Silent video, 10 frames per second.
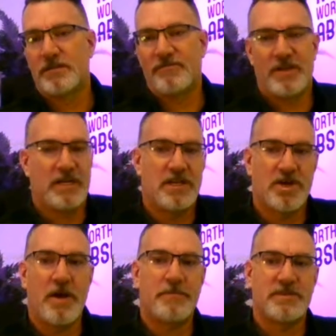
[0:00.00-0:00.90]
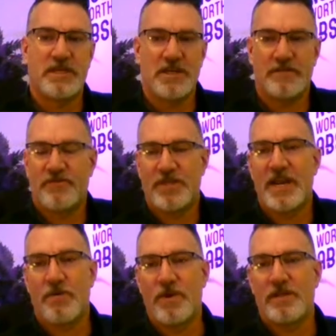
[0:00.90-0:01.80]
If I need to compensate you for
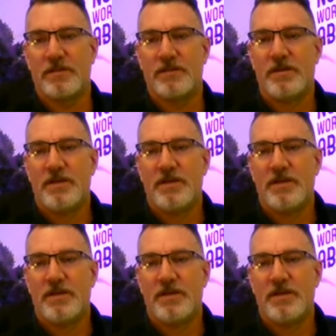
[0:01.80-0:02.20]
that, I will.